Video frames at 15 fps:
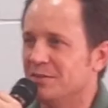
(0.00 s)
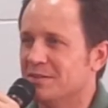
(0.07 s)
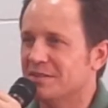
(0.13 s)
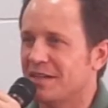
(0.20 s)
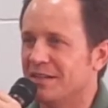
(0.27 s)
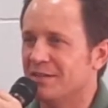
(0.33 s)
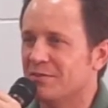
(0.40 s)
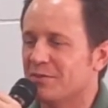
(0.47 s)

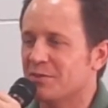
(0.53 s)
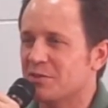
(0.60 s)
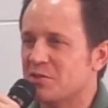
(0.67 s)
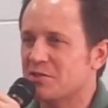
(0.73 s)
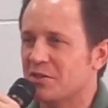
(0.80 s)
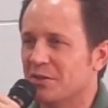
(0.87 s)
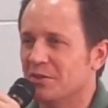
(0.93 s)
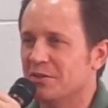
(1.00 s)
sign up for a
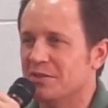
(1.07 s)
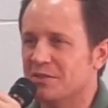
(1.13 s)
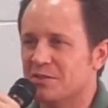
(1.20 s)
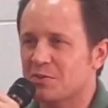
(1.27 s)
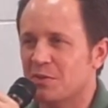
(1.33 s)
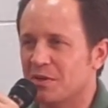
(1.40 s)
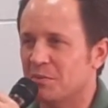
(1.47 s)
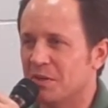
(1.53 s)
show, you
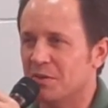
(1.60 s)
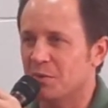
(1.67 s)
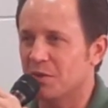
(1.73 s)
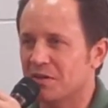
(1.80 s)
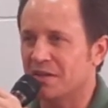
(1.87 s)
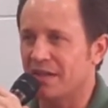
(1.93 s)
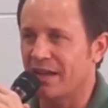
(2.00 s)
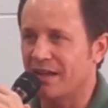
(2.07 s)
just want to be a
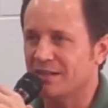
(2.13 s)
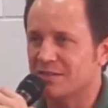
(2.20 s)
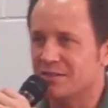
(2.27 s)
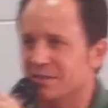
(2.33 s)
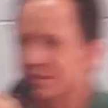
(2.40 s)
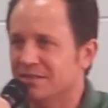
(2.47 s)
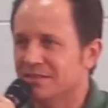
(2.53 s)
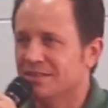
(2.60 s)
working
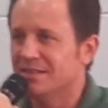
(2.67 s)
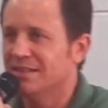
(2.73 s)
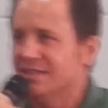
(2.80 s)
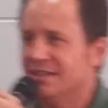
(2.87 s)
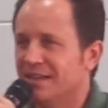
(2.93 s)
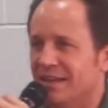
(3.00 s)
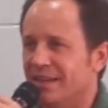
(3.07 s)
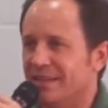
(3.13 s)
actor,
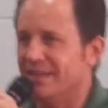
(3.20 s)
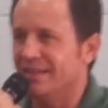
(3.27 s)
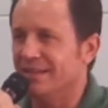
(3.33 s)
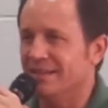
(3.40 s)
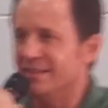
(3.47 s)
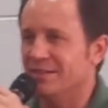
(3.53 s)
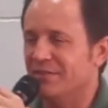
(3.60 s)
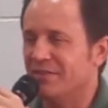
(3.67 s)
and
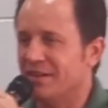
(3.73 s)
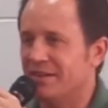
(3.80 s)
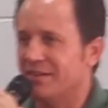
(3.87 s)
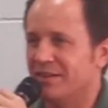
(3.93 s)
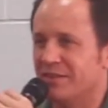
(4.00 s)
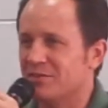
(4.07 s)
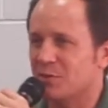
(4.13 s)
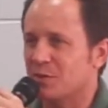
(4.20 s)
then you find out
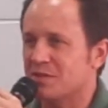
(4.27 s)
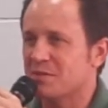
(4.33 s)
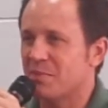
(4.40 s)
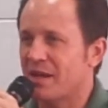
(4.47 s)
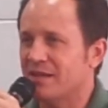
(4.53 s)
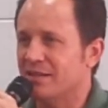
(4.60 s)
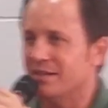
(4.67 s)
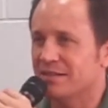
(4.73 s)
you have to wear
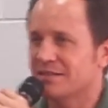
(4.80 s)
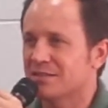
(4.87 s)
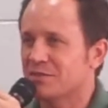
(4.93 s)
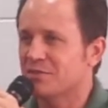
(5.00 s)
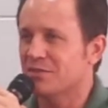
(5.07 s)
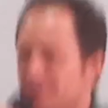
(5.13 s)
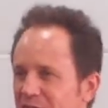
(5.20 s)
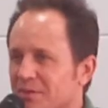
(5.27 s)
spandex
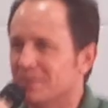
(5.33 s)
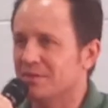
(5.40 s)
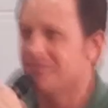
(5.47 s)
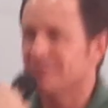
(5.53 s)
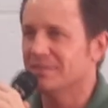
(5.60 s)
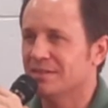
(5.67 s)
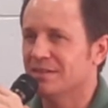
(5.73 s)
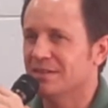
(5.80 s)
for
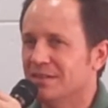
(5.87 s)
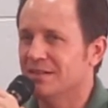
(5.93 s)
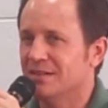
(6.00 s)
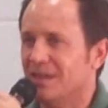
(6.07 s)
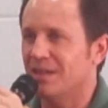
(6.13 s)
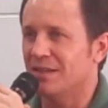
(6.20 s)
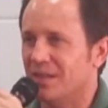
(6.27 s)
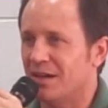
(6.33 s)

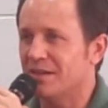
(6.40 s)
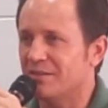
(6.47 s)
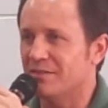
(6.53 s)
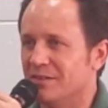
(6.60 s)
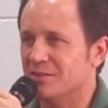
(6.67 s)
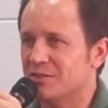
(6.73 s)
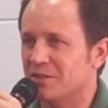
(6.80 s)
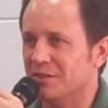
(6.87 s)
a lot of
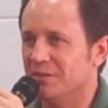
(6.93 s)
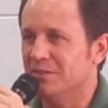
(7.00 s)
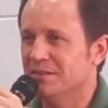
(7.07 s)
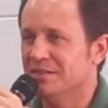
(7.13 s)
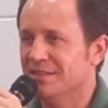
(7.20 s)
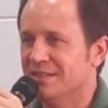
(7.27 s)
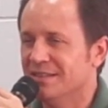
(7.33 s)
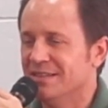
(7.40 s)
the show.
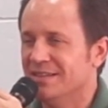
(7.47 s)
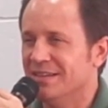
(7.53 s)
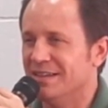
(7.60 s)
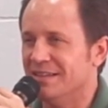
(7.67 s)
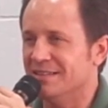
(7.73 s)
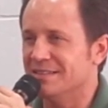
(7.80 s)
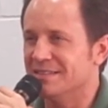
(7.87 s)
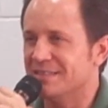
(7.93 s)

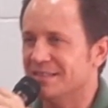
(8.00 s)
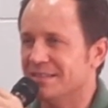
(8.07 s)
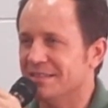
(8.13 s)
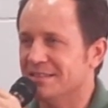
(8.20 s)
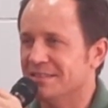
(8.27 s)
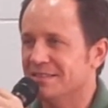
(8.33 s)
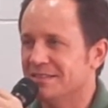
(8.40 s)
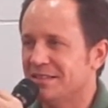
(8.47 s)
And,
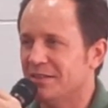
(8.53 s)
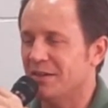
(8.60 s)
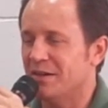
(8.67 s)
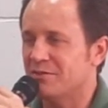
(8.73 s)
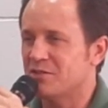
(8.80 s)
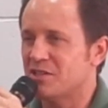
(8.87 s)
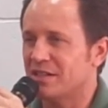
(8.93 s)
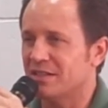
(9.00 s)
uh, you know, I
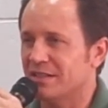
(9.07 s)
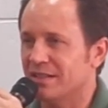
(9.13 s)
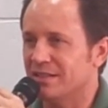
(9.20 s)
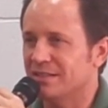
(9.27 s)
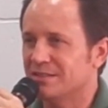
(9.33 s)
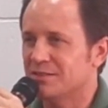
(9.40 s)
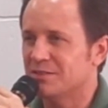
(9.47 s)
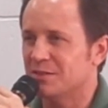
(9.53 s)
have chicken
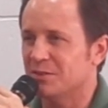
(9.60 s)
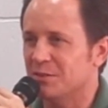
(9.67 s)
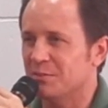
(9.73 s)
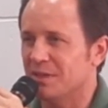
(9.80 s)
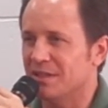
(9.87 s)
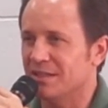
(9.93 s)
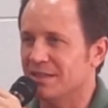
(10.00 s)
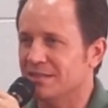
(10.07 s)
legs, so
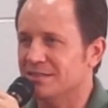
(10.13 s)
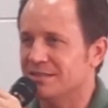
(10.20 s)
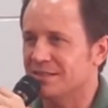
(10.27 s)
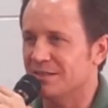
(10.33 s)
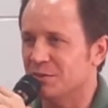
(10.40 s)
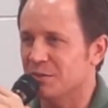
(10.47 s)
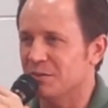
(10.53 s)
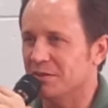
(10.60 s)
my legs
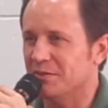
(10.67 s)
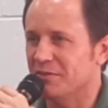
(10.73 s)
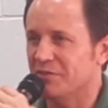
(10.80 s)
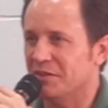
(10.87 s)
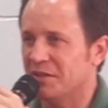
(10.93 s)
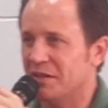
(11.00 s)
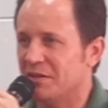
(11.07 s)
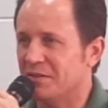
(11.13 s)
didn't really
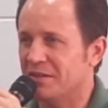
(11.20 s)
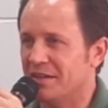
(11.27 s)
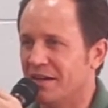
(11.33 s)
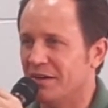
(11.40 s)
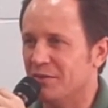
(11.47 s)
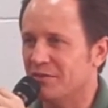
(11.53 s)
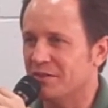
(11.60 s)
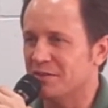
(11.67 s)
fill out the
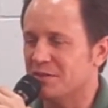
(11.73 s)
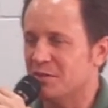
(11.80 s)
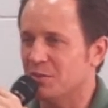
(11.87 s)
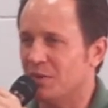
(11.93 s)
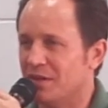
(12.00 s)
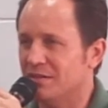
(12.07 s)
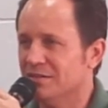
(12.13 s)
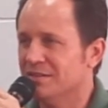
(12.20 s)
outfit too
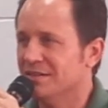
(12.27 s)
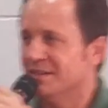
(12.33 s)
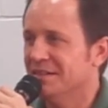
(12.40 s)
well.